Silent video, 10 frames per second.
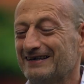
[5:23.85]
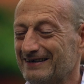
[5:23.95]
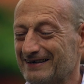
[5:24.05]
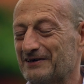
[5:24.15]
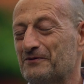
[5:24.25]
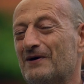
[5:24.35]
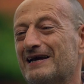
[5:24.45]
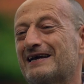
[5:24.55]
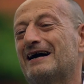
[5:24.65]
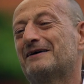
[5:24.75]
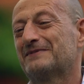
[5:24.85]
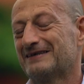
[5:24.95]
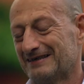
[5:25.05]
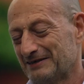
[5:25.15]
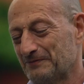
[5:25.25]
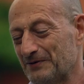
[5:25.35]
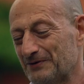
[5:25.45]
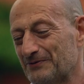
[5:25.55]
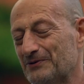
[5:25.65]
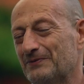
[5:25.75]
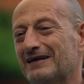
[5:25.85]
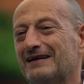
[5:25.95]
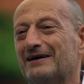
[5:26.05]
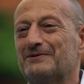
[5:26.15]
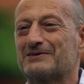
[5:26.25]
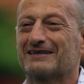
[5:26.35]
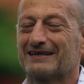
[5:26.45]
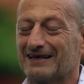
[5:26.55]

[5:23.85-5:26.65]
you're going to wake up with a ruined nose